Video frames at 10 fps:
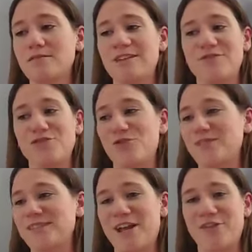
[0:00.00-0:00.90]
Even though
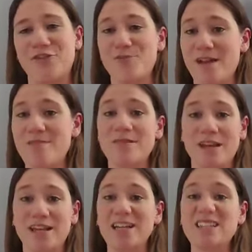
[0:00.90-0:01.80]
it's not their baby,
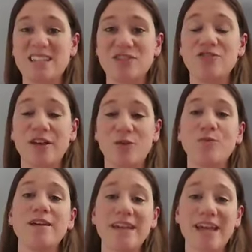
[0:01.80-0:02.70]
like it's still like
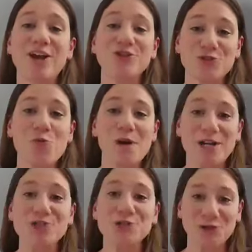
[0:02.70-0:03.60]
we care so
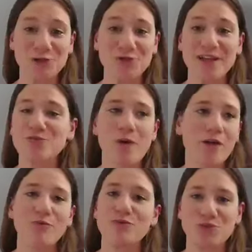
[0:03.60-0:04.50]
much too. That's
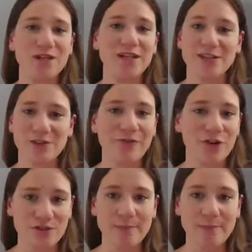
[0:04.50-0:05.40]
why we're doing it in the
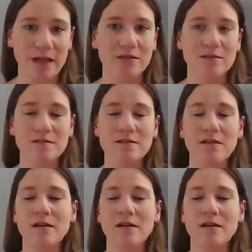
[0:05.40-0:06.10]
first place.